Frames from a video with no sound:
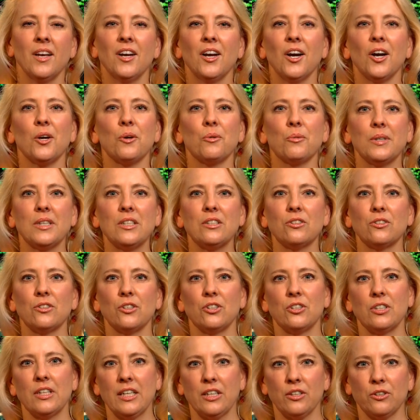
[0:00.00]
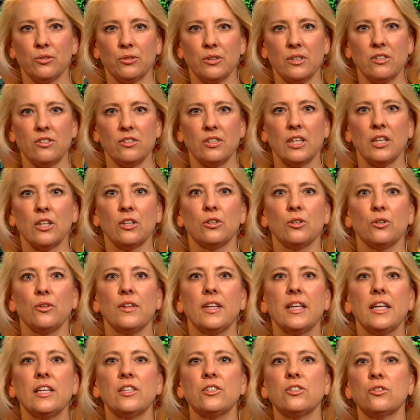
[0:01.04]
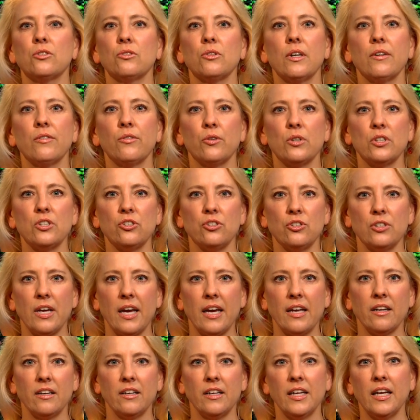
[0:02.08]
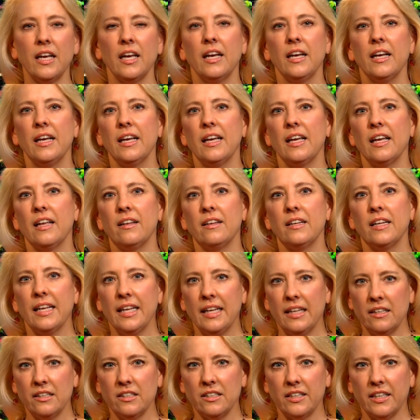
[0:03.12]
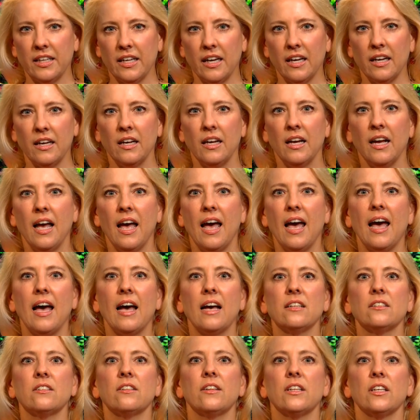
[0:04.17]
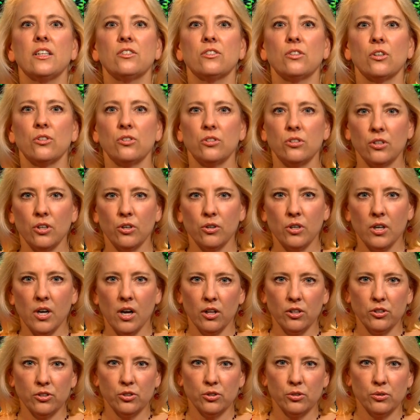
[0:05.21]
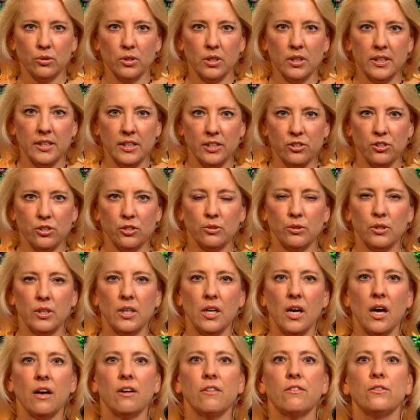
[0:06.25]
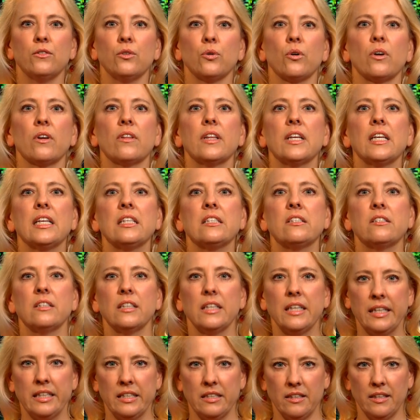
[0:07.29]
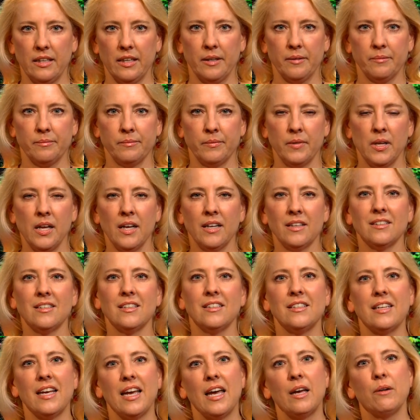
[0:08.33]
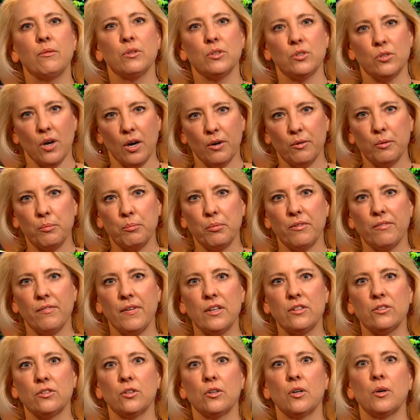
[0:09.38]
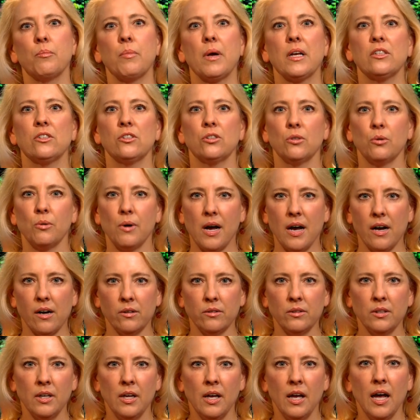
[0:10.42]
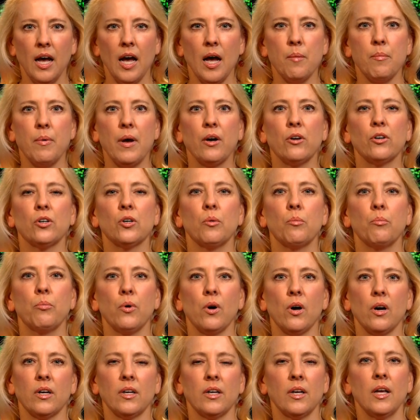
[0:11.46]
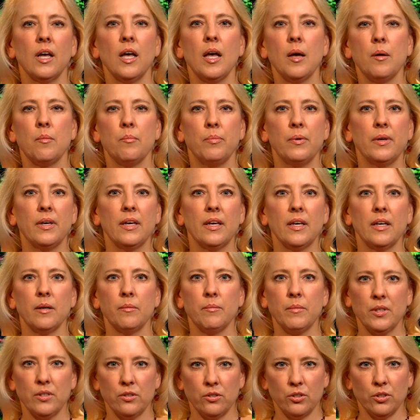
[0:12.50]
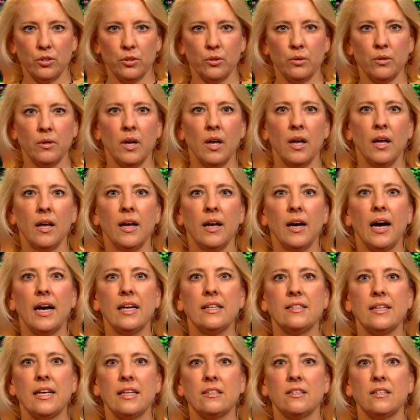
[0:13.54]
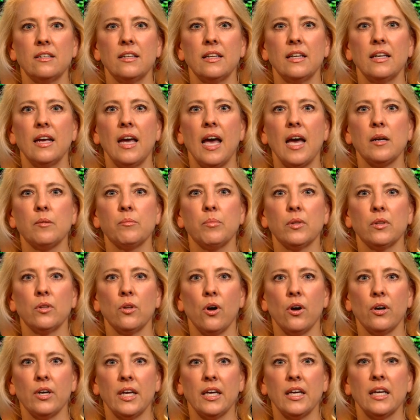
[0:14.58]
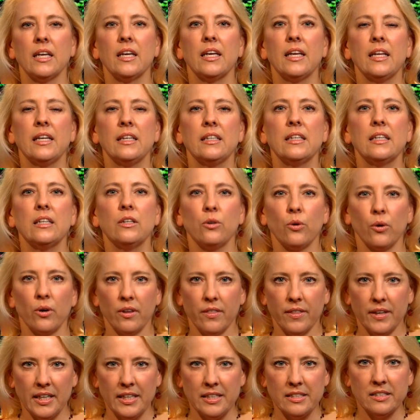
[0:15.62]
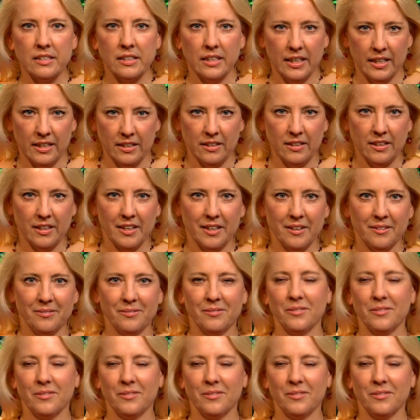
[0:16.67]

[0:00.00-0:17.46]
Her research interests include the history of Christianity in India and the socio-cultural history of Northeast India. Today, we'll talk with Professor Pachuau about her book, Being Mizo, Identity and Belonging in Northeast India.